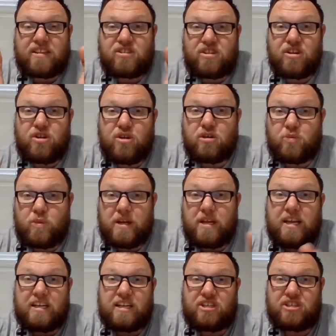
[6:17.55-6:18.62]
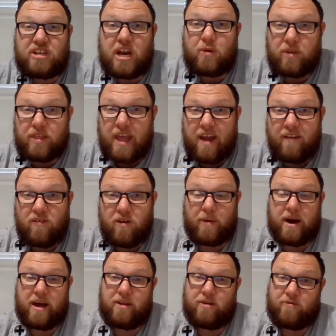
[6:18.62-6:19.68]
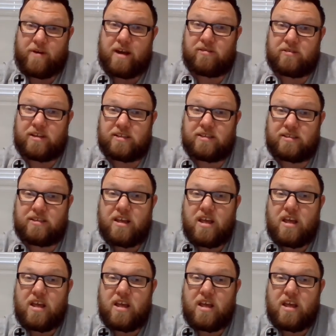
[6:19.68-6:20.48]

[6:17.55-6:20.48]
the news we need to share with everybody around us,